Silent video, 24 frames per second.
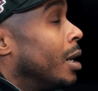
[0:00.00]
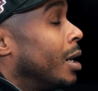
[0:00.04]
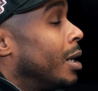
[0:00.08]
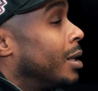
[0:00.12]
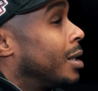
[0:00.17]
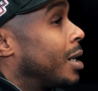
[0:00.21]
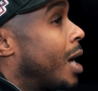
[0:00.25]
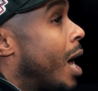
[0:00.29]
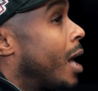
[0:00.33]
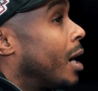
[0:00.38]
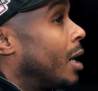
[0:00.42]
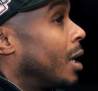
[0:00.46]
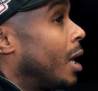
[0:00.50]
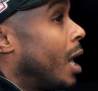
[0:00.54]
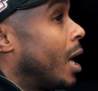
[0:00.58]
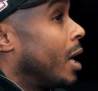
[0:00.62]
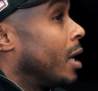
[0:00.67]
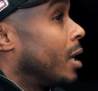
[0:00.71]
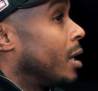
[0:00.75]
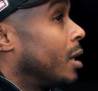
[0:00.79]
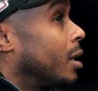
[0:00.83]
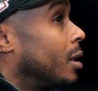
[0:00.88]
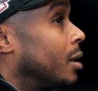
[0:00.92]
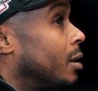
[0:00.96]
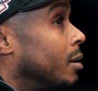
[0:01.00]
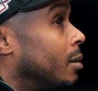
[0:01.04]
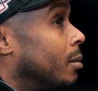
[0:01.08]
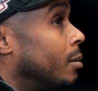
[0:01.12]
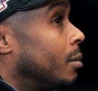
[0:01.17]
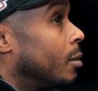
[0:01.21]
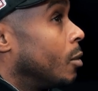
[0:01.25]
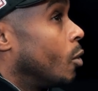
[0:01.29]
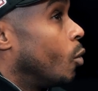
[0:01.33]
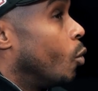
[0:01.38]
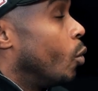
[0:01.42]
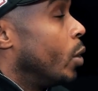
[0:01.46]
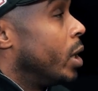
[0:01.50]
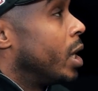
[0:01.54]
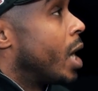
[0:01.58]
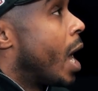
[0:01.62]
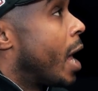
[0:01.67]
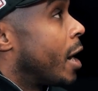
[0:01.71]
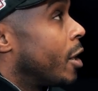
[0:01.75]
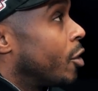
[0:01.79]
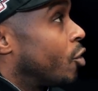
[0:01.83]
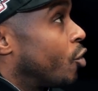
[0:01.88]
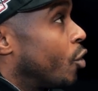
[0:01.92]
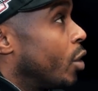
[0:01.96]
it's kind of like we
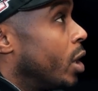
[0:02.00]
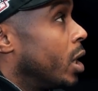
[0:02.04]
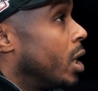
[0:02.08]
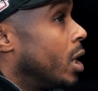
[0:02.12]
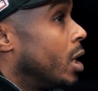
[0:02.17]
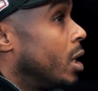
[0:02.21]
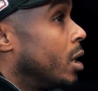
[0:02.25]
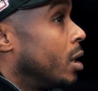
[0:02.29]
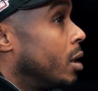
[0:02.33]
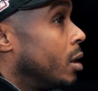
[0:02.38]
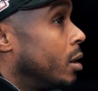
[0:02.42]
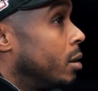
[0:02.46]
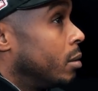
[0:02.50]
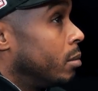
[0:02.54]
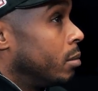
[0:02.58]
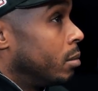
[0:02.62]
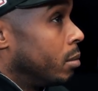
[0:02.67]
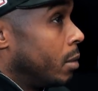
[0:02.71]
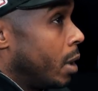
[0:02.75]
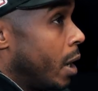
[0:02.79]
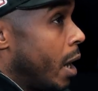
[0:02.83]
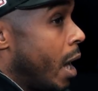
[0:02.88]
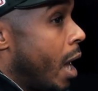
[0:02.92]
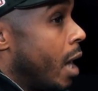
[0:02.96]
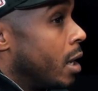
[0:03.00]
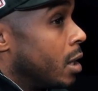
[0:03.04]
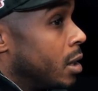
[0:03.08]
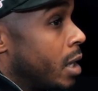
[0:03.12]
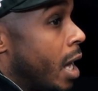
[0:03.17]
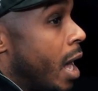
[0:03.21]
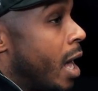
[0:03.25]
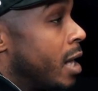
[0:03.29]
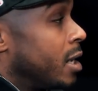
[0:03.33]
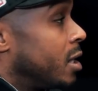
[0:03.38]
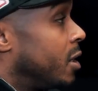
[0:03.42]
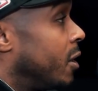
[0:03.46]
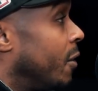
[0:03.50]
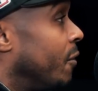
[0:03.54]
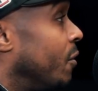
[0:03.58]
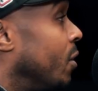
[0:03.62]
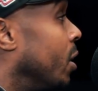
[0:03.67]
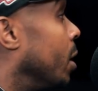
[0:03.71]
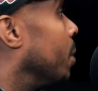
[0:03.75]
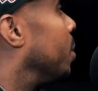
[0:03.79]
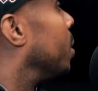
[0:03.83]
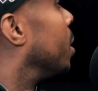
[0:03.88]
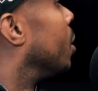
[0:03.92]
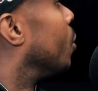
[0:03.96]
got to treat it as, as, if
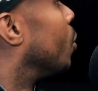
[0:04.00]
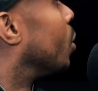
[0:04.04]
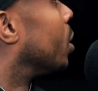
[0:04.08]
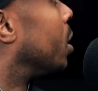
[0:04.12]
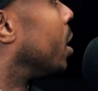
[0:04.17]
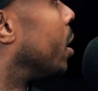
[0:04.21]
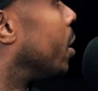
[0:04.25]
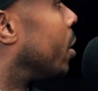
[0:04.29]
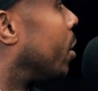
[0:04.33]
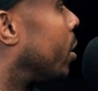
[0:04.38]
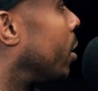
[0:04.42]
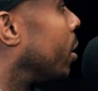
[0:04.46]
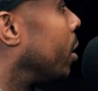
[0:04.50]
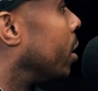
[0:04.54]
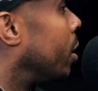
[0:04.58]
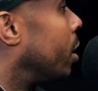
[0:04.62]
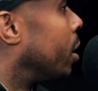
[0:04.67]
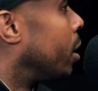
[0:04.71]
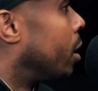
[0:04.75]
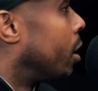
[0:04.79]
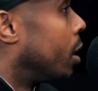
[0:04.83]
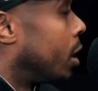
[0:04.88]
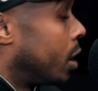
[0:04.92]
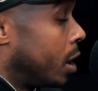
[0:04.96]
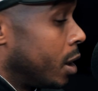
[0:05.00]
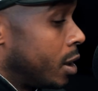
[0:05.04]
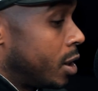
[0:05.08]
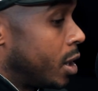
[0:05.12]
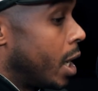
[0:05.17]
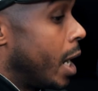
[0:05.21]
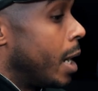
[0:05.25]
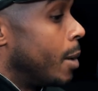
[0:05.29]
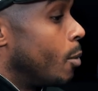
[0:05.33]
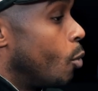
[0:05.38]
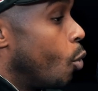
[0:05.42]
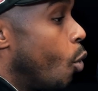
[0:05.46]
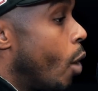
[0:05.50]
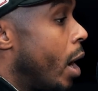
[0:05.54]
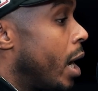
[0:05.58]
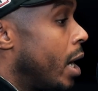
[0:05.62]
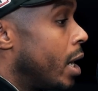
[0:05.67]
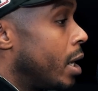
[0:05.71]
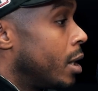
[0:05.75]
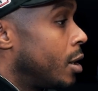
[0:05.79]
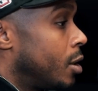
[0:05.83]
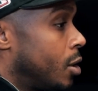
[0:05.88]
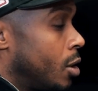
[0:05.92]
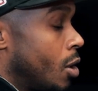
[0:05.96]
Nipsey was here yeah. right, the yeah, same
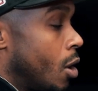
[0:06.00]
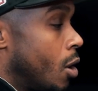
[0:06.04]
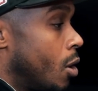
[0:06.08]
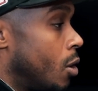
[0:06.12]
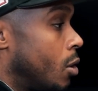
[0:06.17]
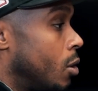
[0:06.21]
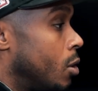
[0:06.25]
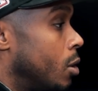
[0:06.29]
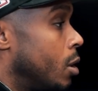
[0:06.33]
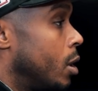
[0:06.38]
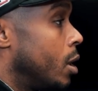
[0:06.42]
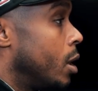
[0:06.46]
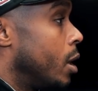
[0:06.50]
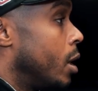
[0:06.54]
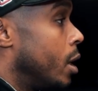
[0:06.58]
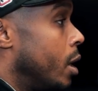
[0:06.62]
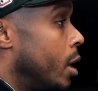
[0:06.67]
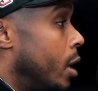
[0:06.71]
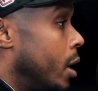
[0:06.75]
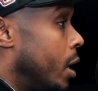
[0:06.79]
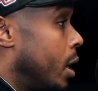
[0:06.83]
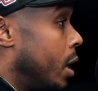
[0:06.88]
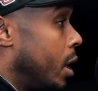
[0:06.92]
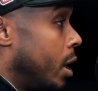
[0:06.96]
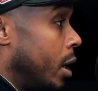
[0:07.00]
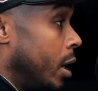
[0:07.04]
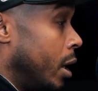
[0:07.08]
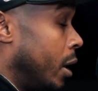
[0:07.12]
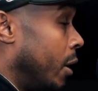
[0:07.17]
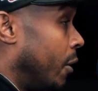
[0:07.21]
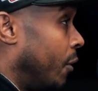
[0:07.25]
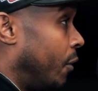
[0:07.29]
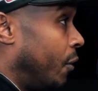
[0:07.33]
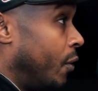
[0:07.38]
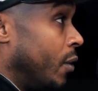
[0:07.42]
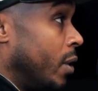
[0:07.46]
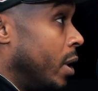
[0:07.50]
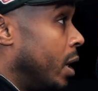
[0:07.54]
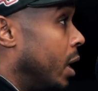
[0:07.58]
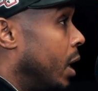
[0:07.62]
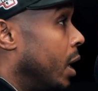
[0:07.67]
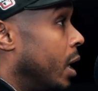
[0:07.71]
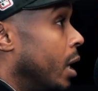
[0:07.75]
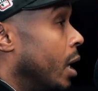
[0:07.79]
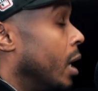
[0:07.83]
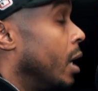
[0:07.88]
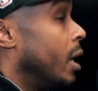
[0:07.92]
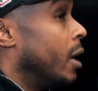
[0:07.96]
way. So mm-hmm. if
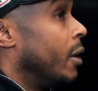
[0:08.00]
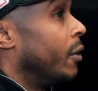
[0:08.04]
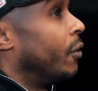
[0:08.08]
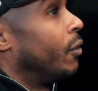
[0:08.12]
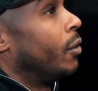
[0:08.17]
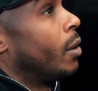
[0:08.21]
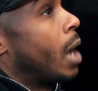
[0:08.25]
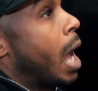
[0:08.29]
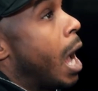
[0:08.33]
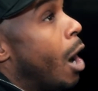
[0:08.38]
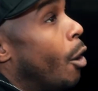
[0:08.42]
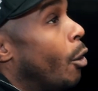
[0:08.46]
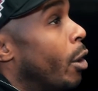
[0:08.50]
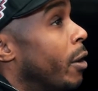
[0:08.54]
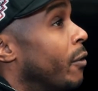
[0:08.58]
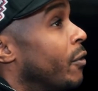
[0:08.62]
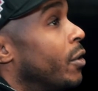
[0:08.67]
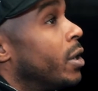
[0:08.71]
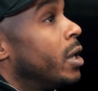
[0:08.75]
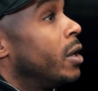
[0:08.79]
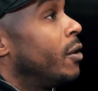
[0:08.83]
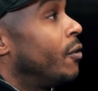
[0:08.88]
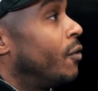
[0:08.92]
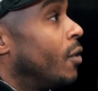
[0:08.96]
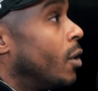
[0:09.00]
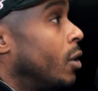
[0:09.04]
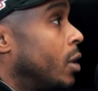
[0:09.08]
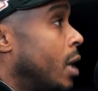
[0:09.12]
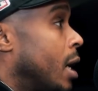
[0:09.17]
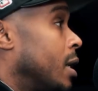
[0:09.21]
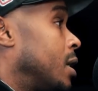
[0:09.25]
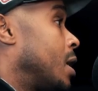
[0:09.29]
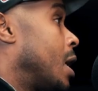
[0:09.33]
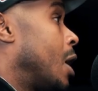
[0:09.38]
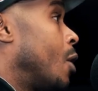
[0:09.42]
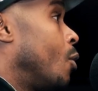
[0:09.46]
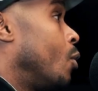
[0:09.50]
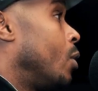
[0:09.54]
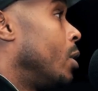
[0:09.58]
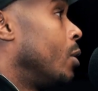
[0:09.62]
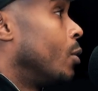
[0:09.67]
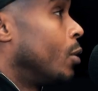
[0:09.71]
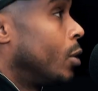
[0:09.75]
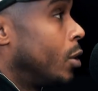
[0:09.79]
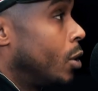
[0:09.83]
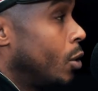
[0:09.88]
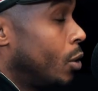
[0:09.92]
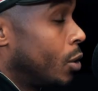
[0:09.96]
if however he felt, that's how we
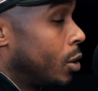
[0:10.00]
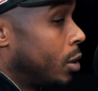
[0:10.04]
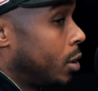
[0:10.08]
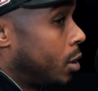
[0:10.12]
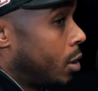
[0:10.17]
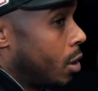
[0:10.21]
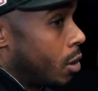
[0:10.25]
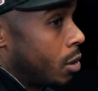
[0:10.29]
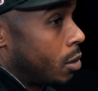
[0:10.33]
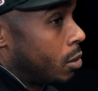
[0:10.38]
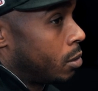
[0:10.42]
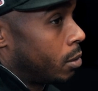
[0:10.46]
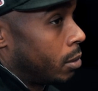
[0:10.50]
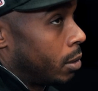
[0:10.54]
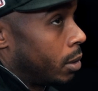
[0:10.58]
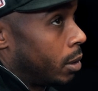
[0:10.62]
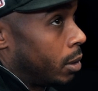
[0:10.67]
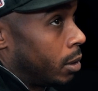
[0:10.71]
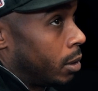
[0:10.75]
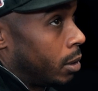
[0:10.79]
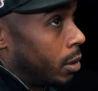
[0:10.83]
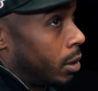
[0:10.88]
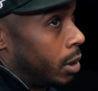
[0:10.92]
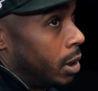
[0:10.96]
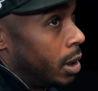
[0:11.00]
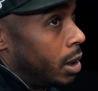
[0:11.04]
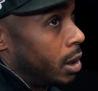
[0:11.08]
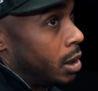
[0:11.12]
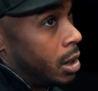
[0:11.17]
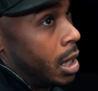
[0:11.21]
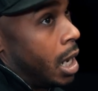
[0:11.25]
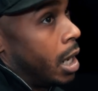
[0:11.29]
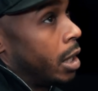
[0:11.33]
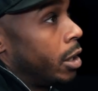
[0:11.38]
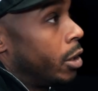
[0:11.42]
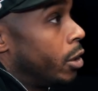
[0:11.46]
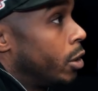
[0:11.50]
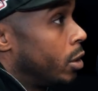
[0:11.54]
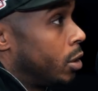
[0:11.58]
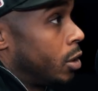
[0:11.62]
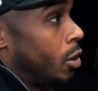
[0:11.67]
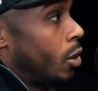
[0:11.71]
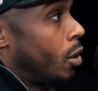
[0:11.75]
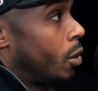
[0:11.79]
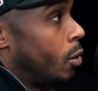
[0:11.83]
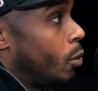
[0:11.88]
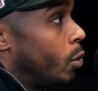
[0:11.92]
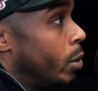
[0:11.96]
would do it. So he's not here,
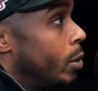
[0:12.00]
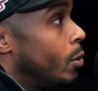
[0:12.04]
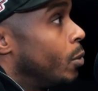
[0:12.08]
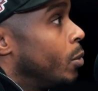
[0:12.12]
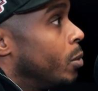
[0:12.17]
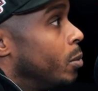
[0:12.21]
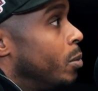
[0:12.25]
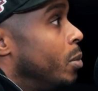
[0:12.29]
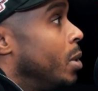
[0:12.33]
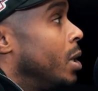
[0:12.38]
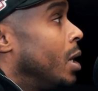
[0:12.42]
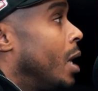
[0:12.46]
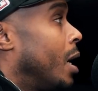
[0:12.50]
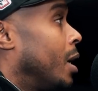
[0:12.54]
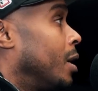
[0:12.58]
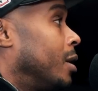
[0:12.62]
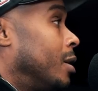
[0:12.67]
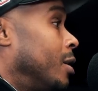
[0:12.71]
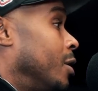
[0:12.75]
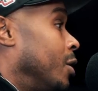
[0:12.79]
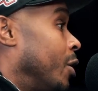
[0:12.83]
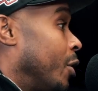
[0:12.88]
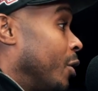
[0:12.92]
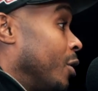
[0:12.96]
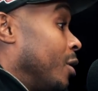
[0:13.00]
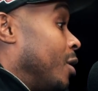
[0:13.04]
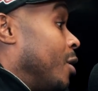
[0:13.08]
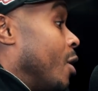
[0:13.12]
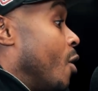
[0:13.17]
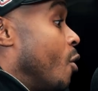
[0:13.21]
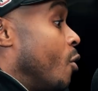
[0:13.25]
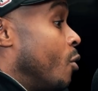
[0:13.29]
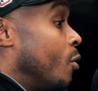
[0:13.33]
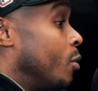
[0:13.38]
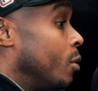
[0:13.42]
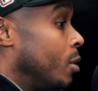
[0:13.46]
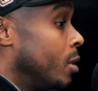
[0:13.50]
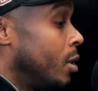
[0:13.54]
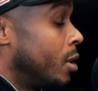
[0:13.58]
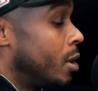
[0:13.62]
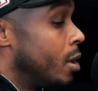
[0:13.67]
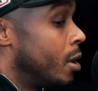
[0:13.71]
so we would be like, there's no.